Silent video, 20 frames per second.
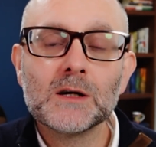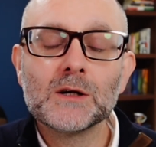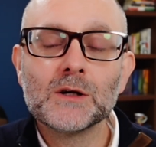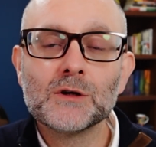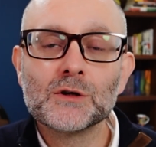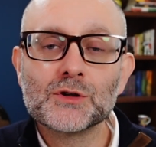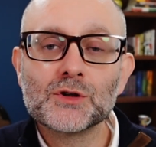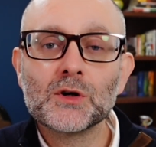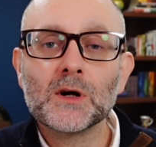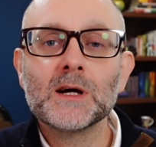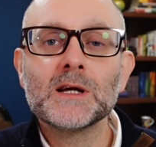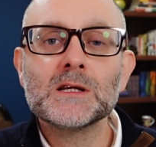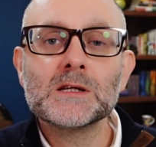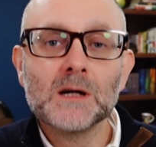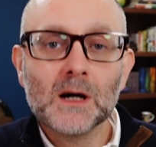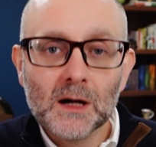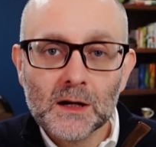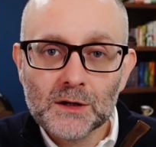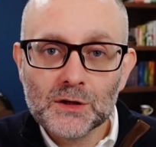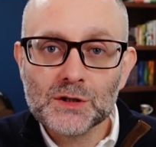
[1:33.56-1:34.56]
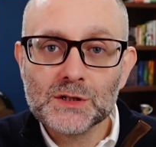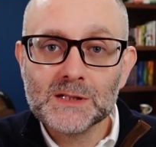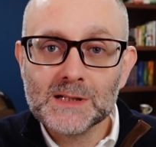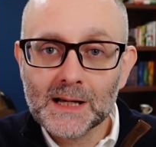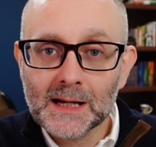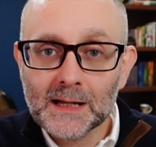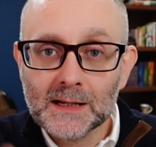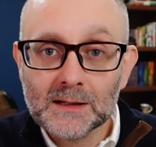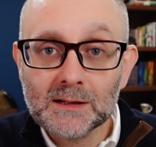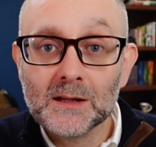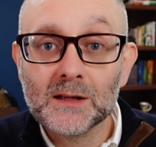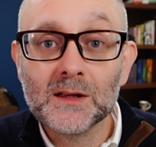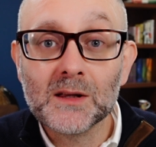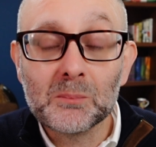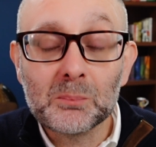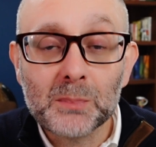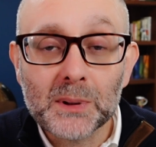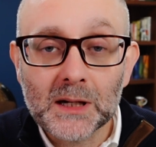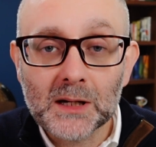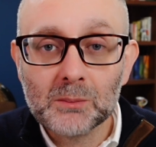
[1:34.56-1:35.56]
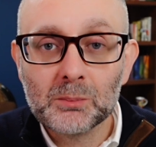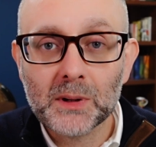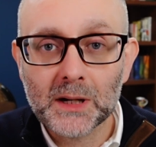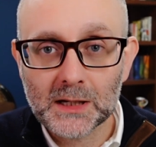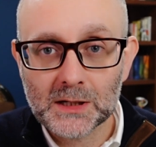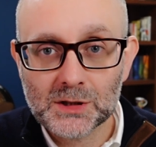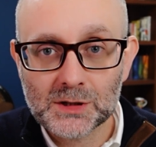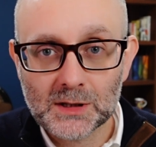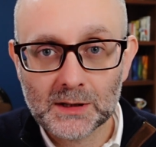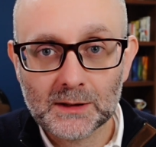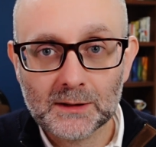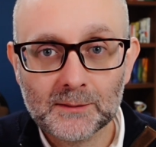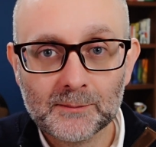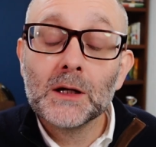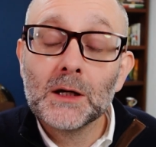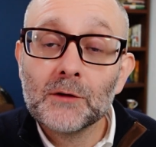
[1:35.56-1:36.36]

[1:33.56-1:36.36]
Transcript: You're trying to understand the big picture.